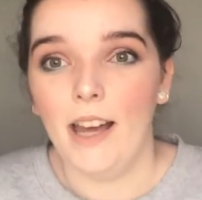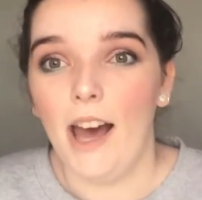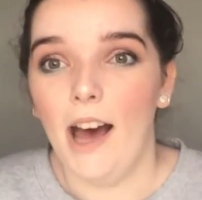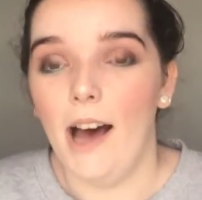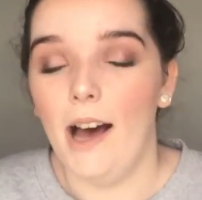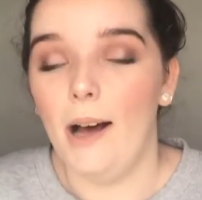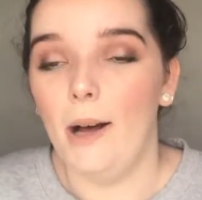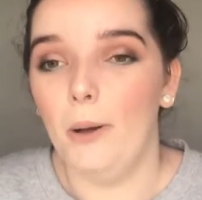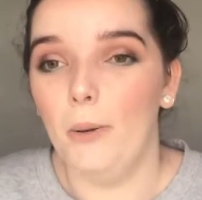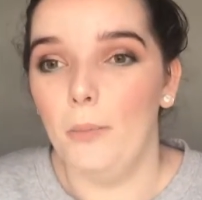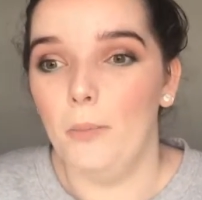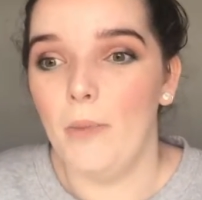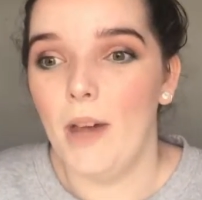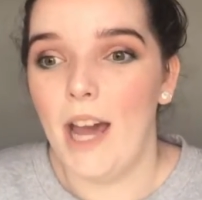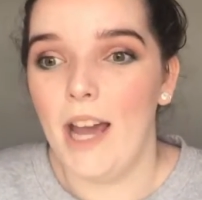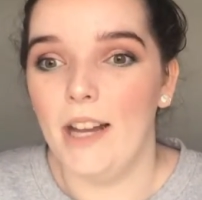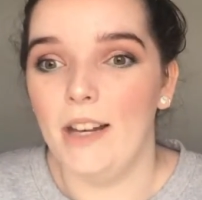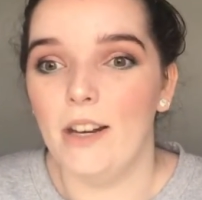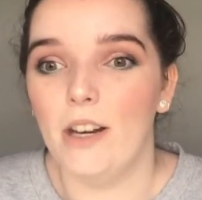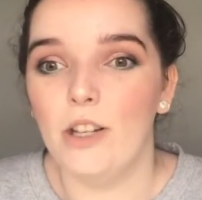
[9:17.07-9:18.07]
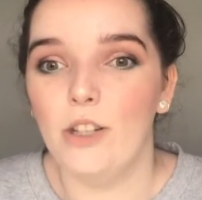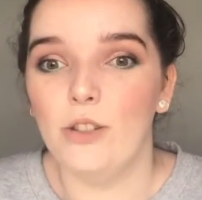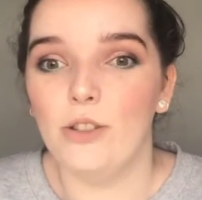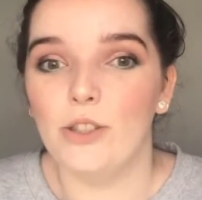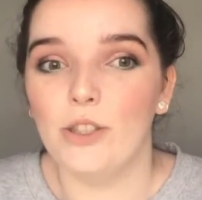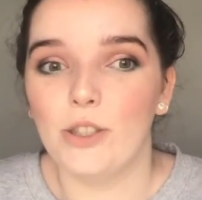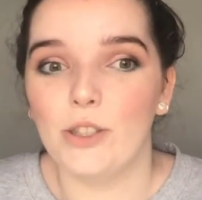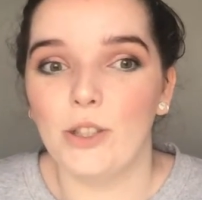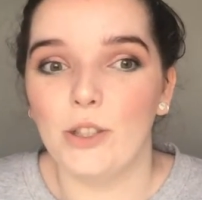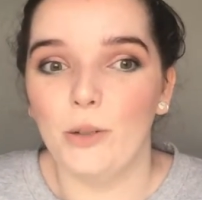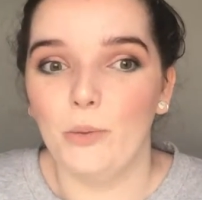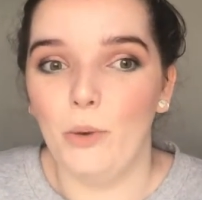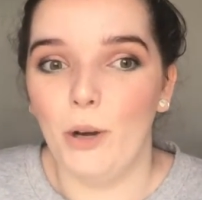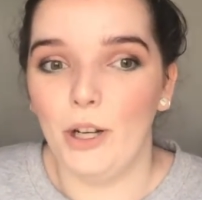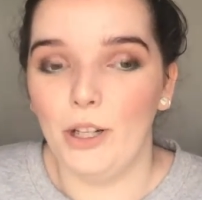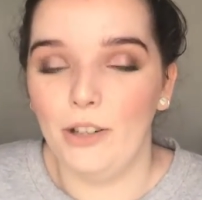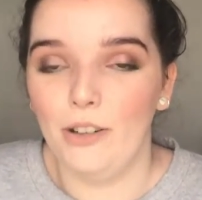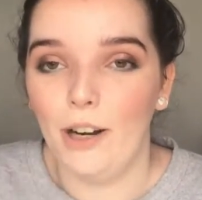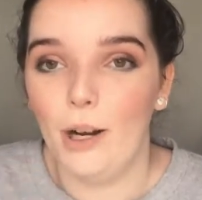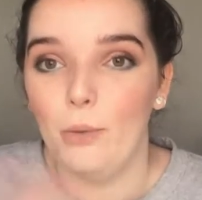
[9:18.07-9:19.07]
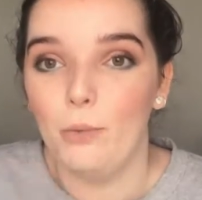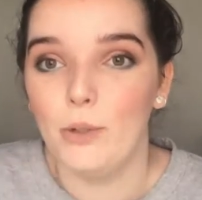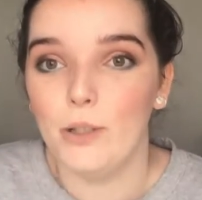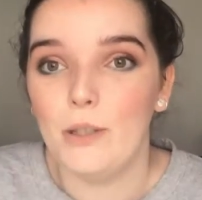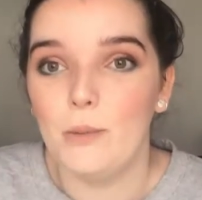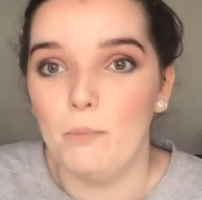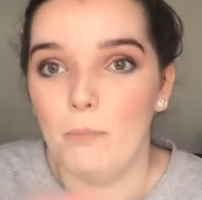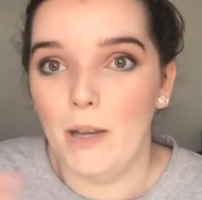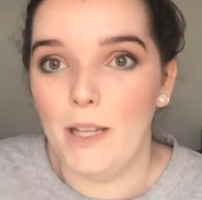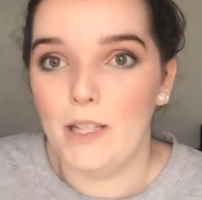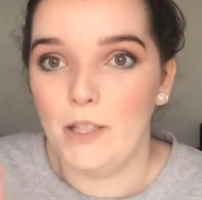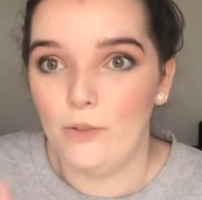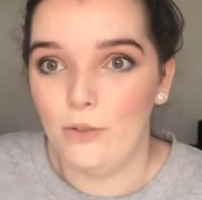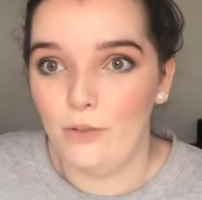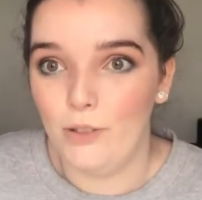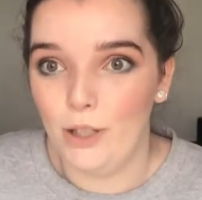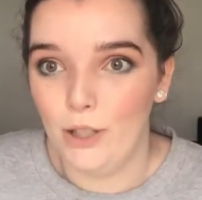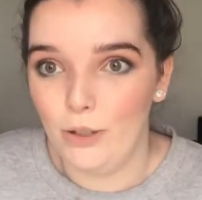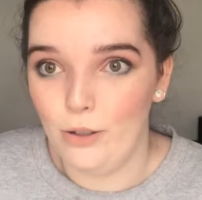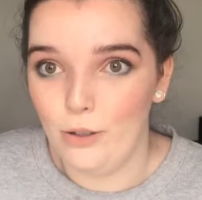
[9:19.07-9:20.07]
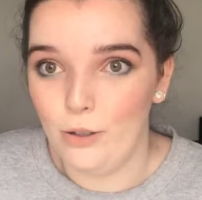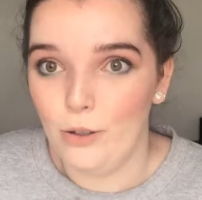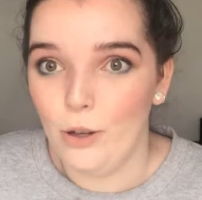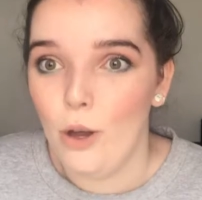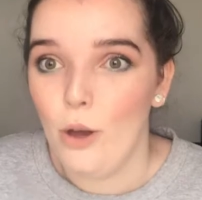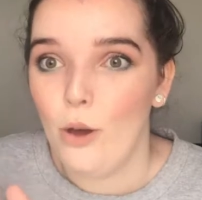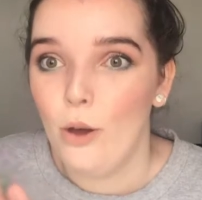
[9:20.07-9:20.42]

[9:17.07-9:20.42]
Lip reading: And you just got to work around what's best for you.